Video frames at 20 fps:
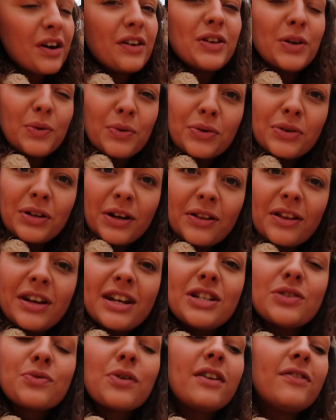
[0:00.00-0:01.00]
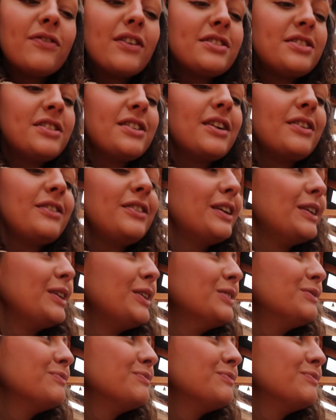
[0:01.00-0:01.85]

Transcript: you all know that he's quite fussy, don't you?